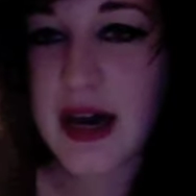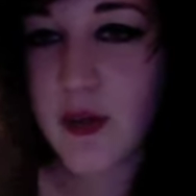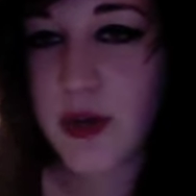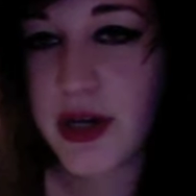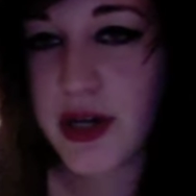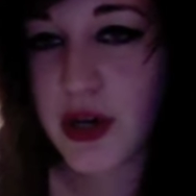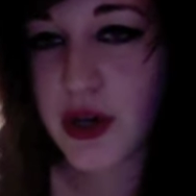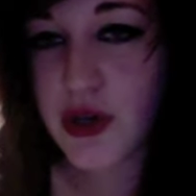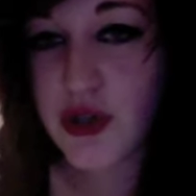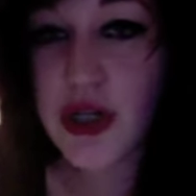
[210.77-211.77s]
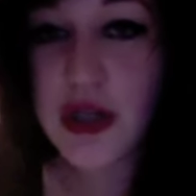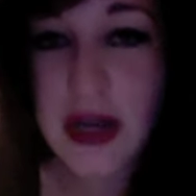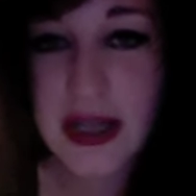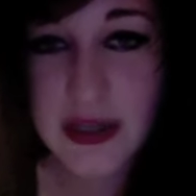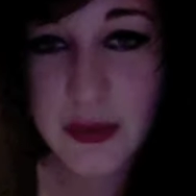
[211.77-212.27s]
I work 2
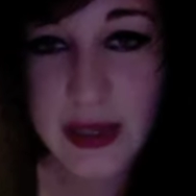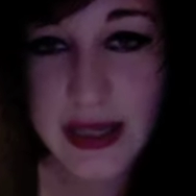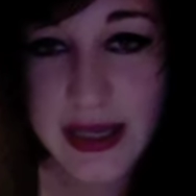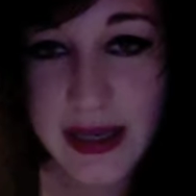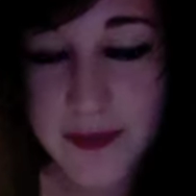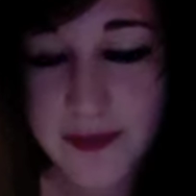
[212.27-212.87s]
nights a week.